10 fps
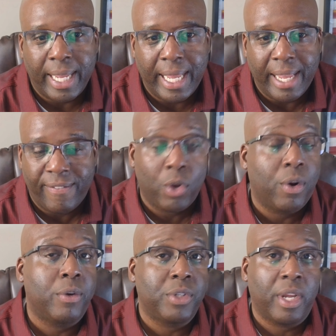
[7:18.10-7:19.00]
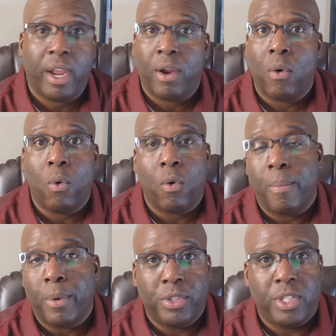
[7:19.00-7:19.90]
if you go to urgent care or
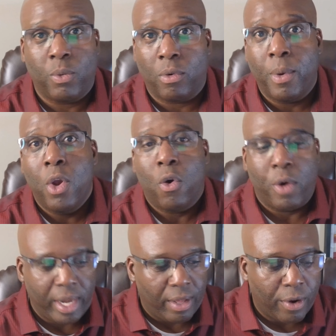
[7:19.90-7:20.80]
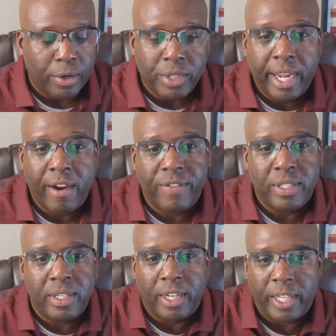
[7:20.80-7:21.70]
emergency room or any other urgent care
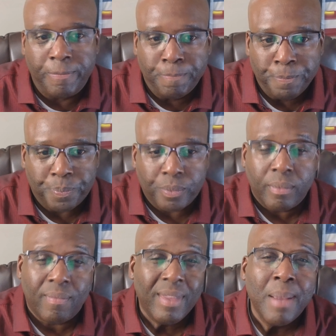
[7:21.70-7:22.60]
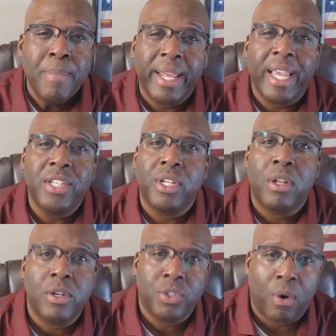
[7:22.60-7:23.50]
facility. Medication
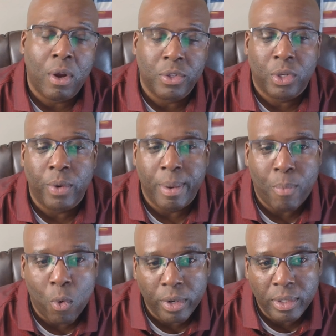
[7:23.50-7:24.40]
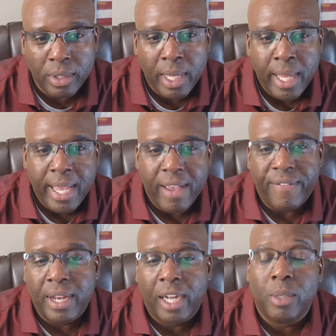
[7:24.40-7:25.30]
logs are also important. If a
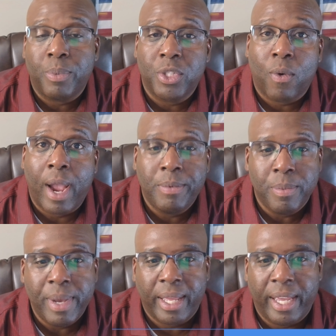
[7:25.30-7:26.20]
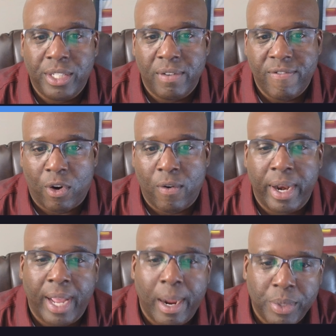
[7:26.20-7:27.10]
doctor prescribes a medication for
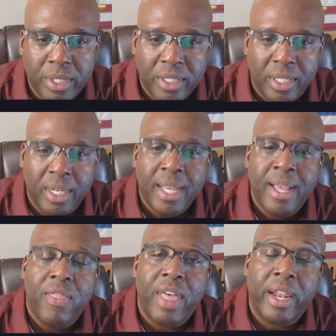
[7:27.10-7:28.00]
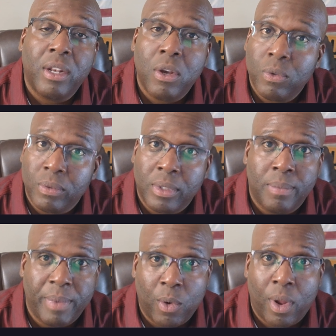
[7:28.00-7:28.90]
chronic hypertension, that alone
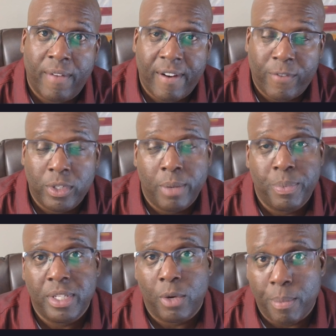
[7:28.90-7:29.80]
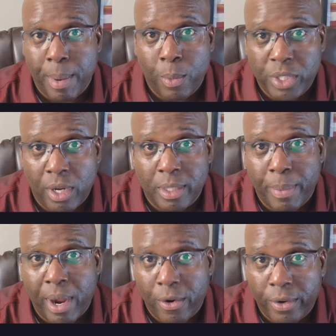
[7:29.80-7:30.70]
may qualify for 10%. Remember, we talked
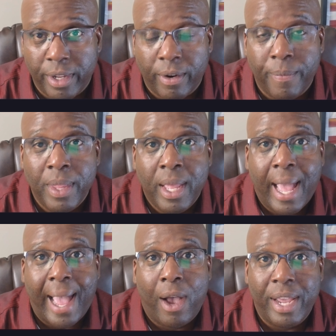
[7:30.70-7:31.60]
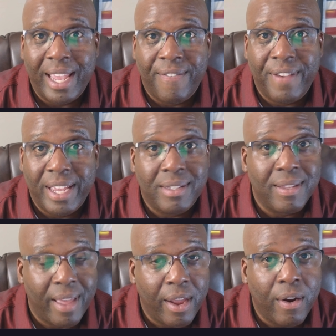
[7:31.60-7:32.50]
about earlier how if it's
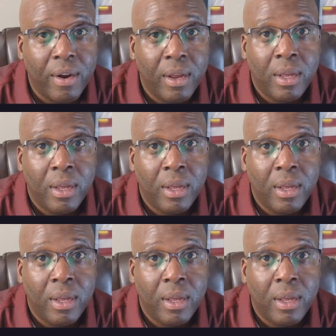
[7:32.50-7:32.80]
there,